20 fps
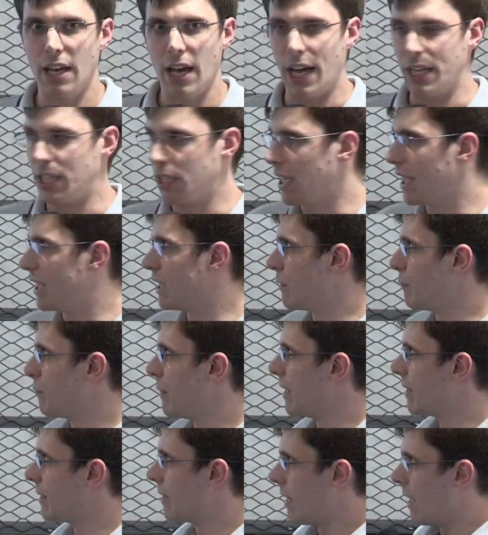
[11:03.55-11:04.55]
and you'll end up
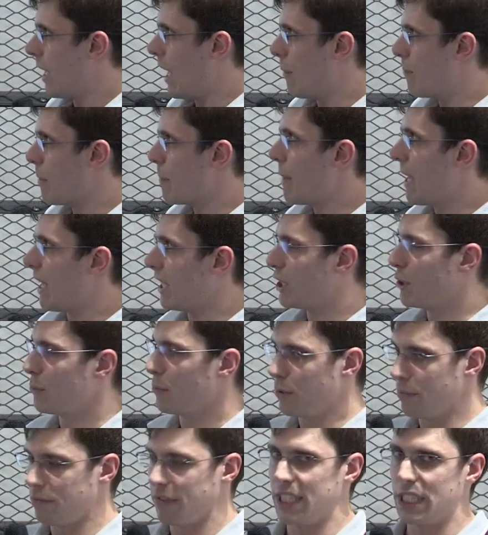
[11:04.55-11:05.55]
with a
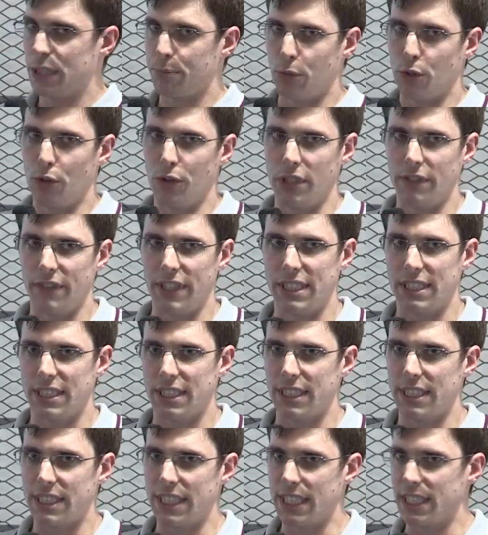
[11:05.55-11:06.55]
perpetual respawn of
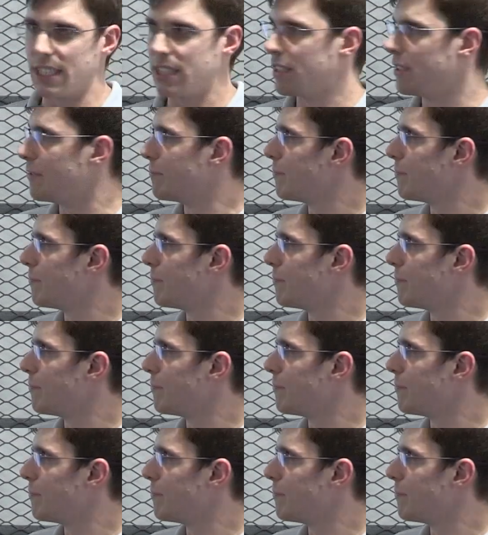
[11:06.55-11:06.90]
instances.